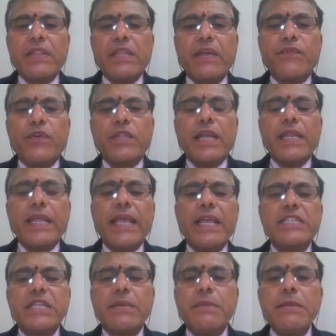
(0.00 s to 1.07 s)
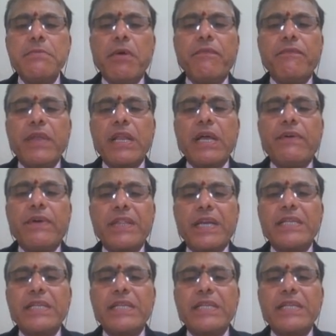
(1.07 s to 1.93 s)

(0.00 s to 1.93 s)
Therefore that AST minimum will govern the